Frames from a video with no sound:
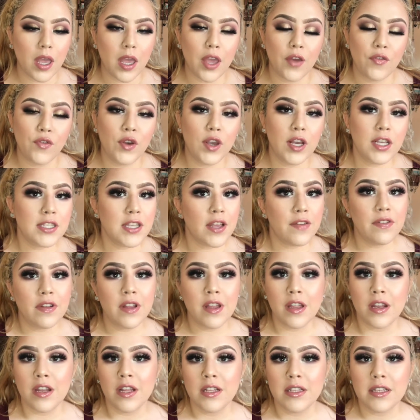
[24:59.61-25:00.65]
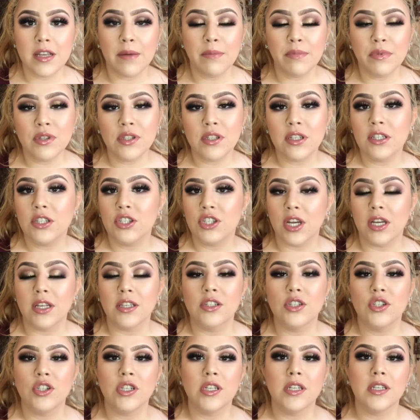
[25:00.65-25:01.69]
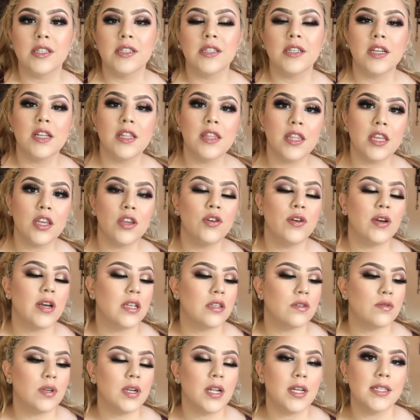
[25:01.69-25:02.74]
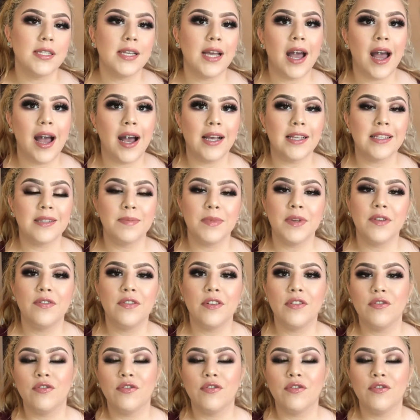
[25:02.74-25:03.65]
If you guys have any type of suggestions, anything you guys would like to ask me, feel